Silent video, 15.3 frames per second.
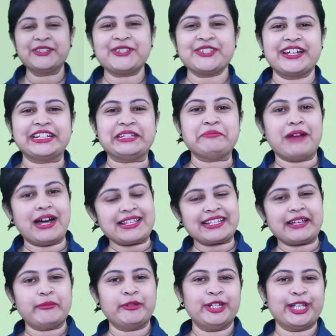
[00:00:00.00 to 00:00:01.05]
to study mass
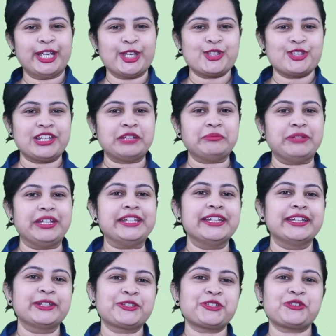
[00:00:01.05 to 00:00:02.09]
communication and media
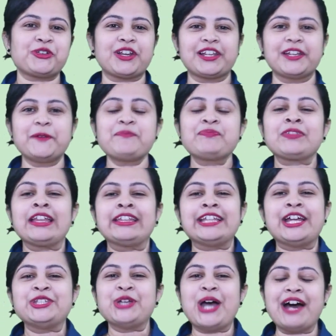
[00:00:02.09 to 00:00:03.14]
in Australia?
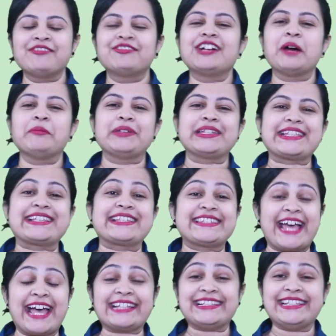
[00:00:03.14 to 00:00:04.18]
Then you have come
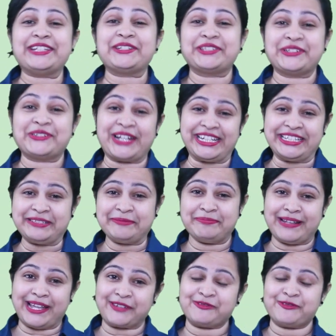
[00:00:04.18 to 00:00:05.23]
exactly to the right
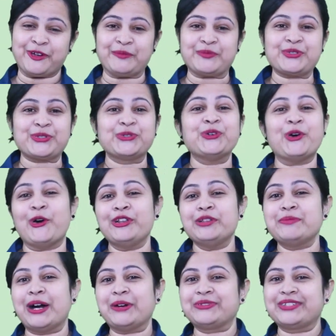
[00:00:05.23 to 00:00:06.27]
platform to know all
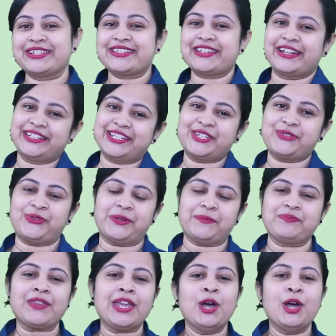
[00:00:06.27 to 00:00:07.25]
about this study stream.